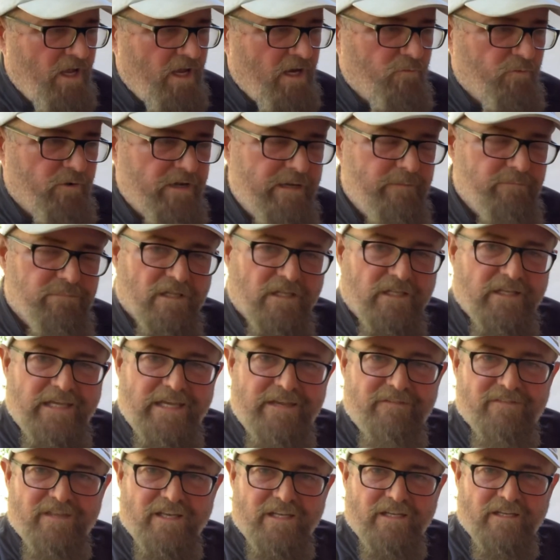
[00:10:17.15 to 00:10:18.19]
We
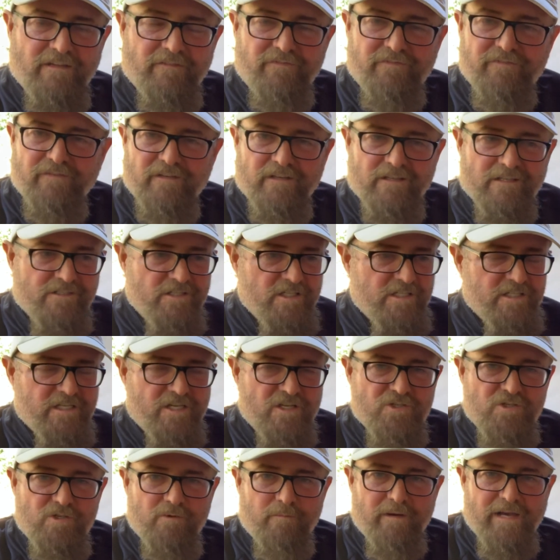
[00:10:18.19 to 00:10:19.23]
believe that if just
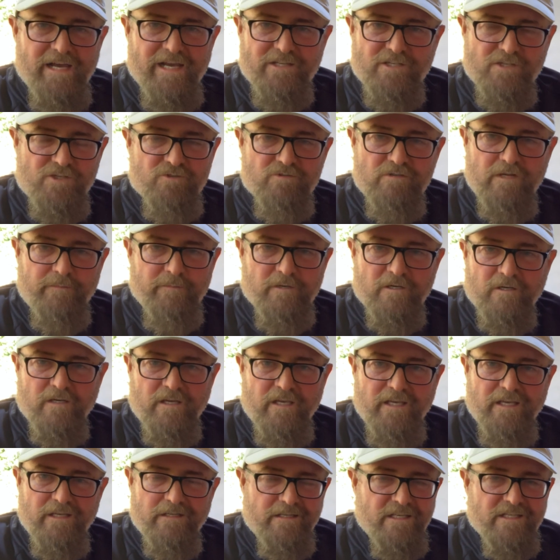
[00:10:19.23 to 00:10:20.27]
because you buy a distributor
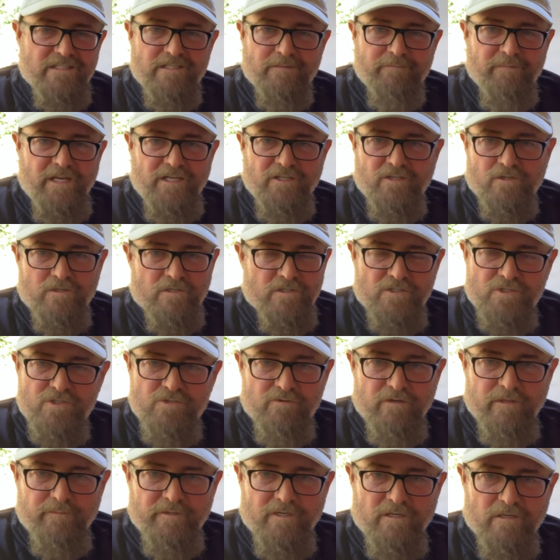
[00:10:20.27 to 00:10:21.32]
kit doesn't mean you're a
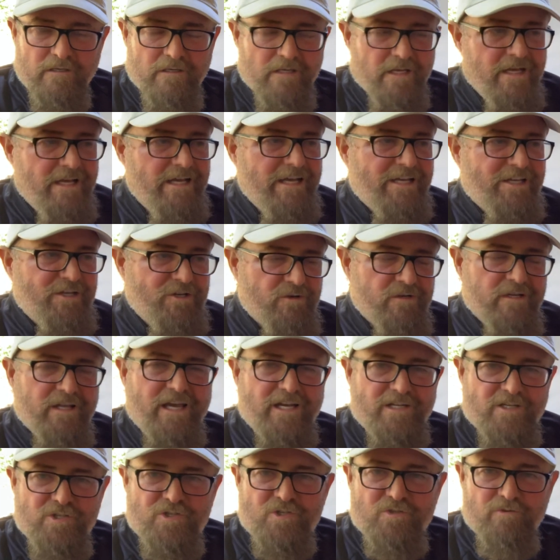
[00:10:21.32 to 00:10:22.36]
distributor. You're
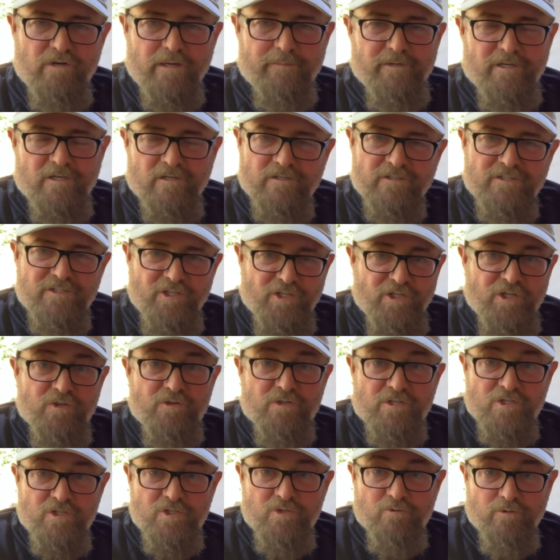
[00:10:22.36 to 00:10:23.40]
not a distributor until you
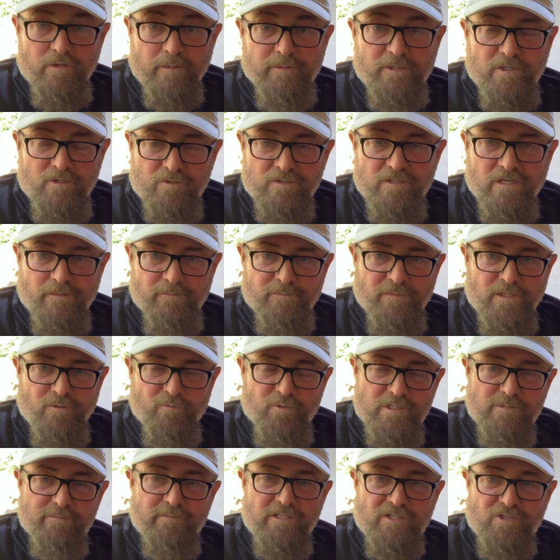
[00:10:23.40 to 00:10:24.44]
distribute something,
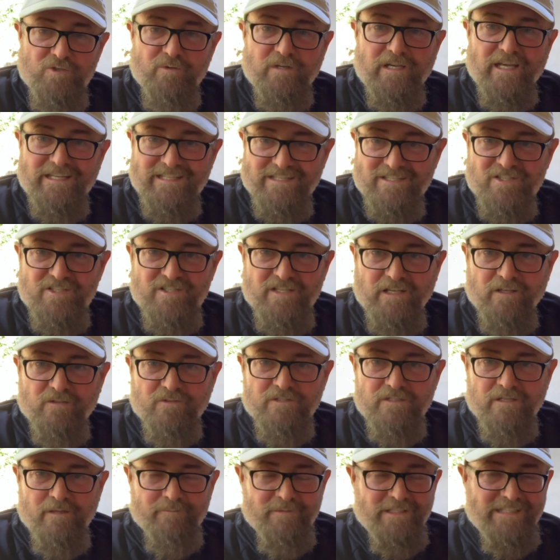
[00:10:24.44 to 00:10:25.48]
which means you get to sell
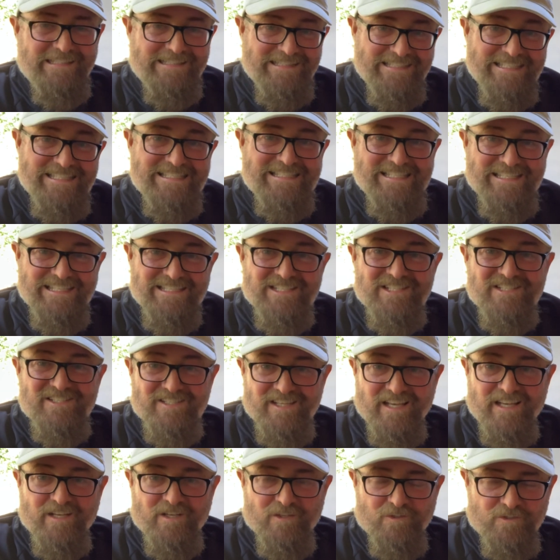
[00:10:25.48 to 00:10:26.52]
something. This is
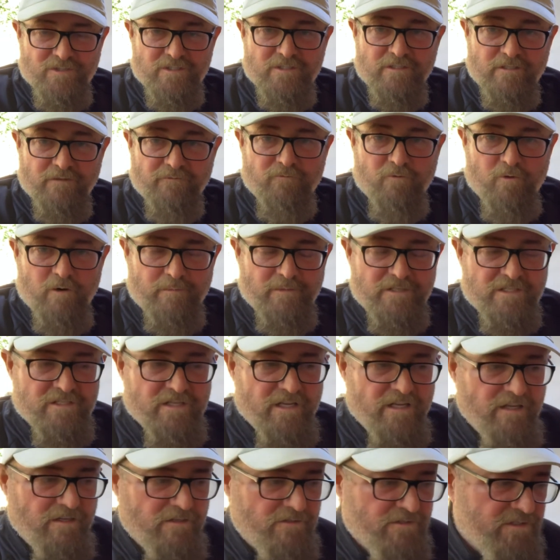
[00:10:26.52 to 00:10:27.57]
sales. It's a form of
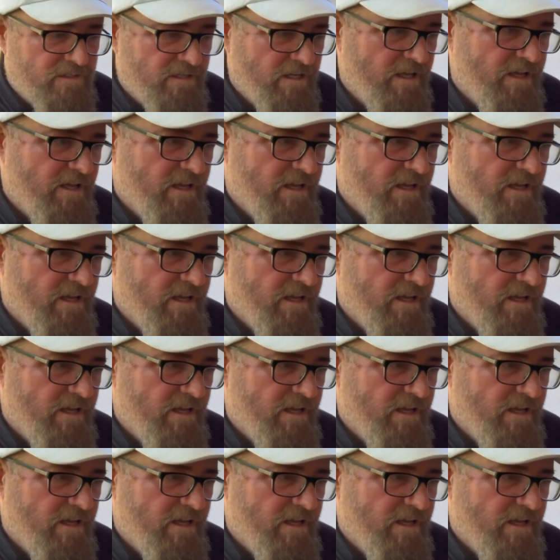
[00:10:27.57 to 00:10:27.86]
sales.